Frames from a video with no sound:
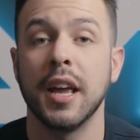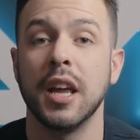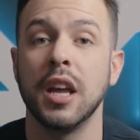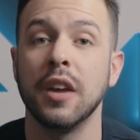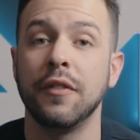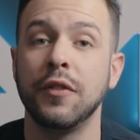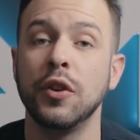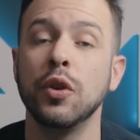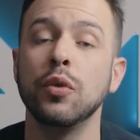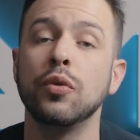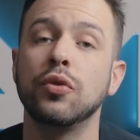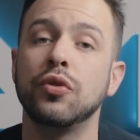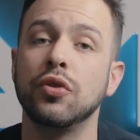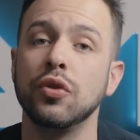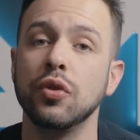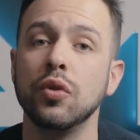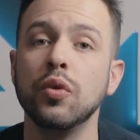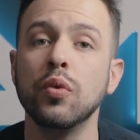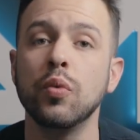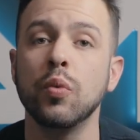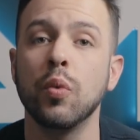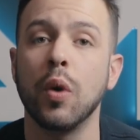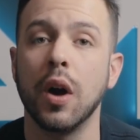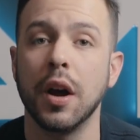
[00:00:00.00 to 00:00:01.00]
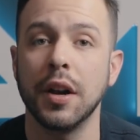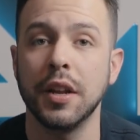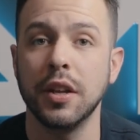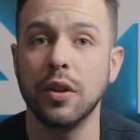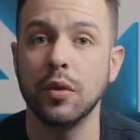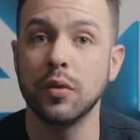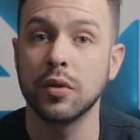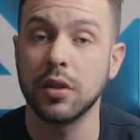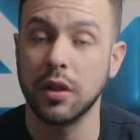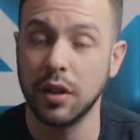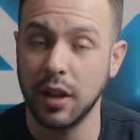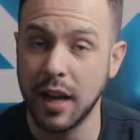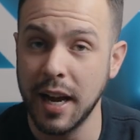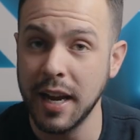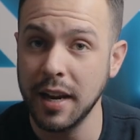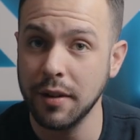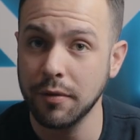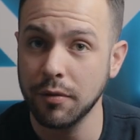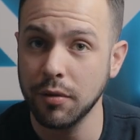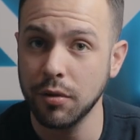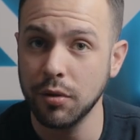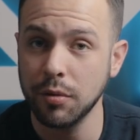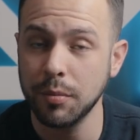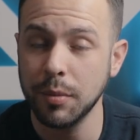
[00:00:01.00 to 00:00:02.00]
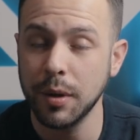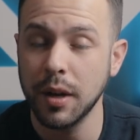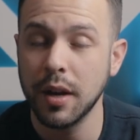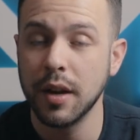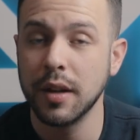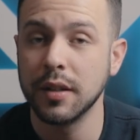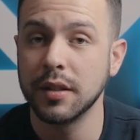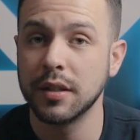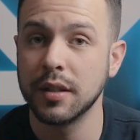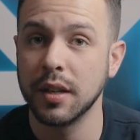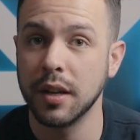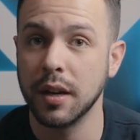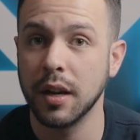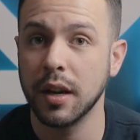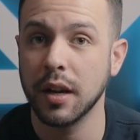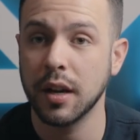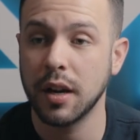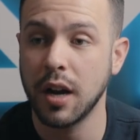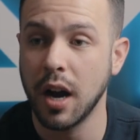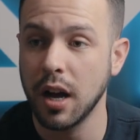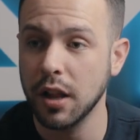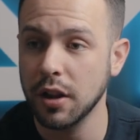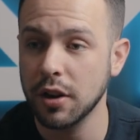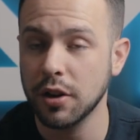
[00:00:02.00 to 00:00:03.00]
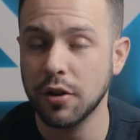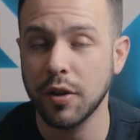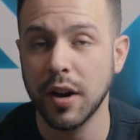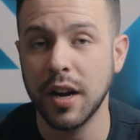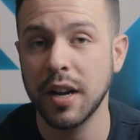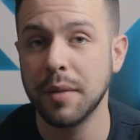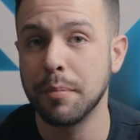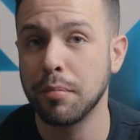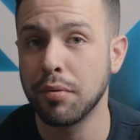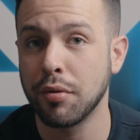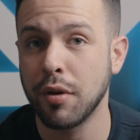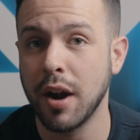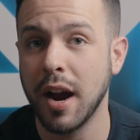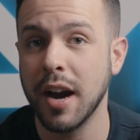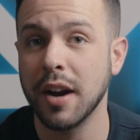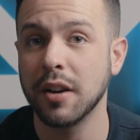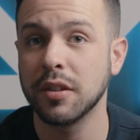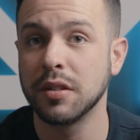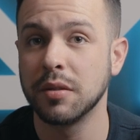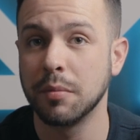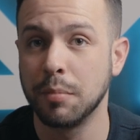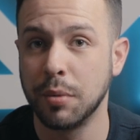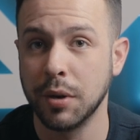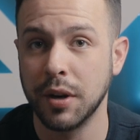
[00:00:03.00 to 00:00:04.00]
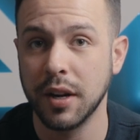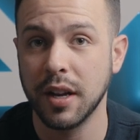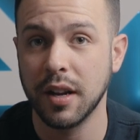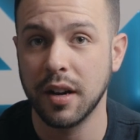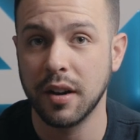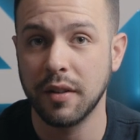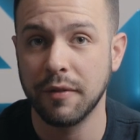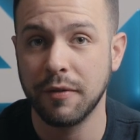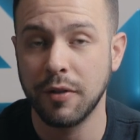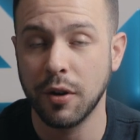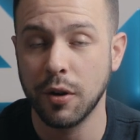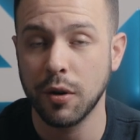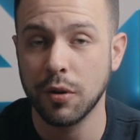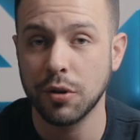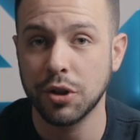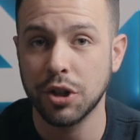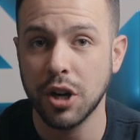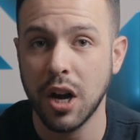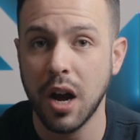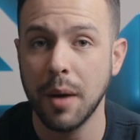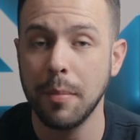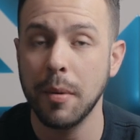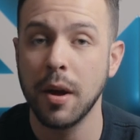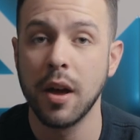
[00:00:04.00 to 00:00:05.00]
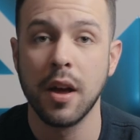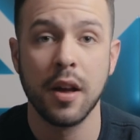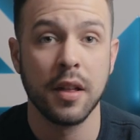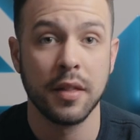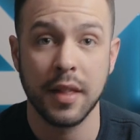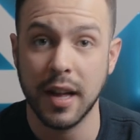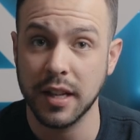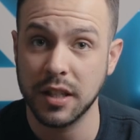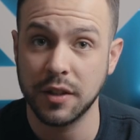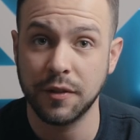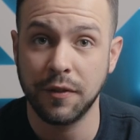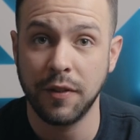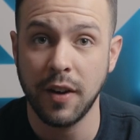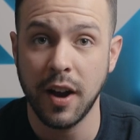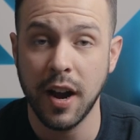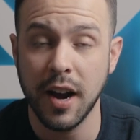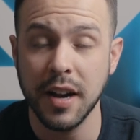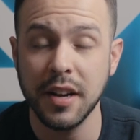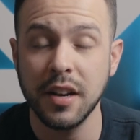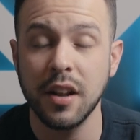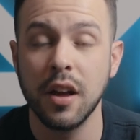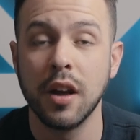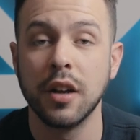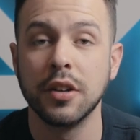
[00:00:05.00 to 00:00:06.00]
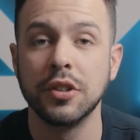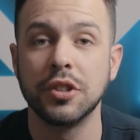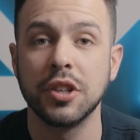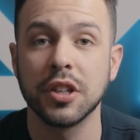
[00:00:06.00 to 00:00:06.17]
If you do wanna use Lightroom to color grade prior to putting it in Photoshop, that's fine.